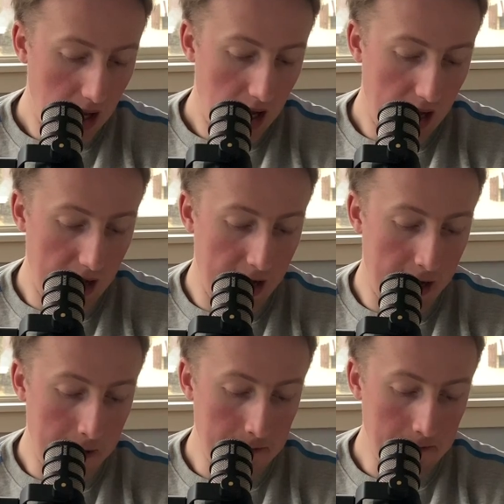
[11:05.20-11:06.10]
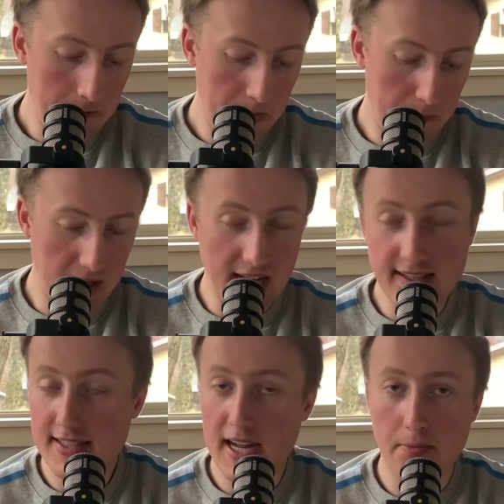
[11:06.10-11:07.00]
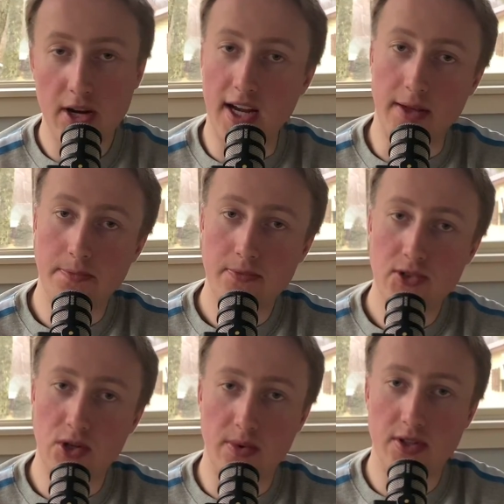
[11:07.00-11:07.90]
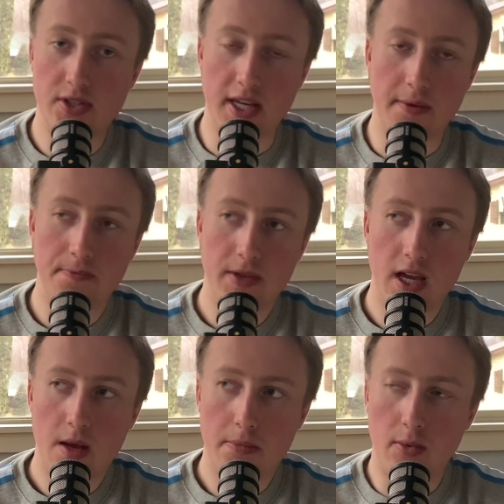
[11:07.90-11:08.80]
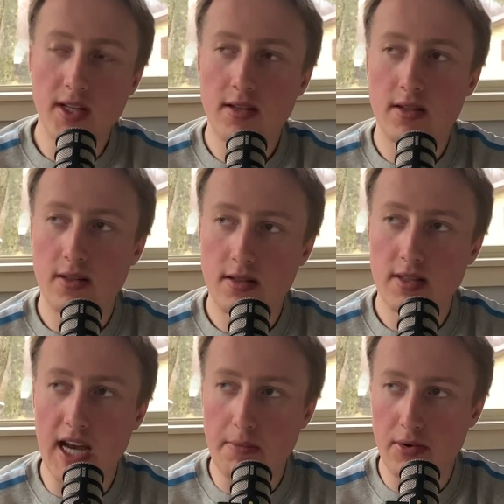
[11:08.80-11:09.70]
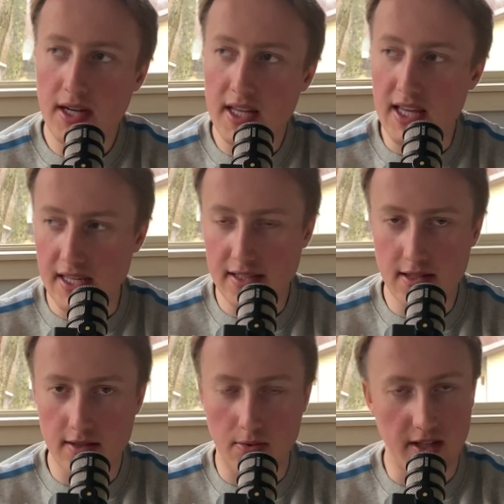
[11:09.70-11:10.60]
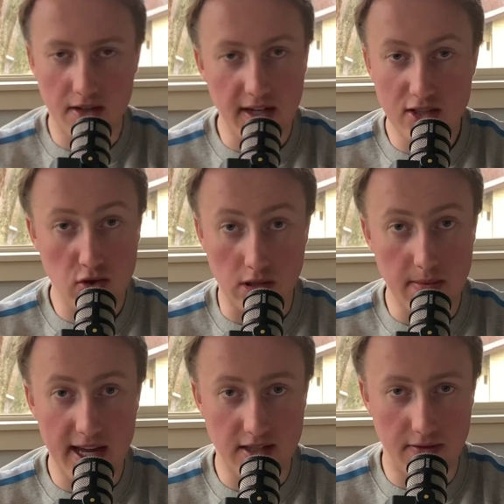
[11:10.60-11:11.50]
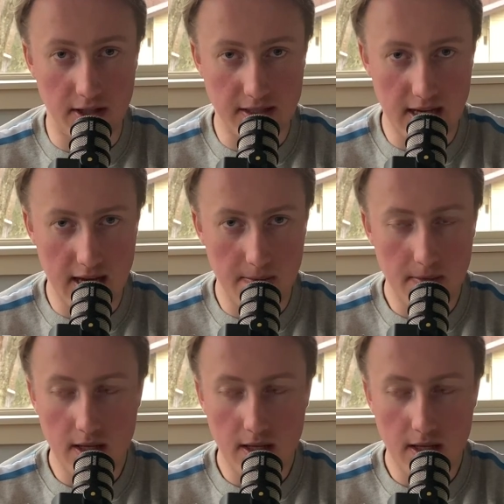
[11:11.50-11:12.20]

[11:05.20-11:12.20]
Um, but again, it's Tom Brady. So we'll see. But what Tom Brady is, is one of the greatest quarterbacks of all time.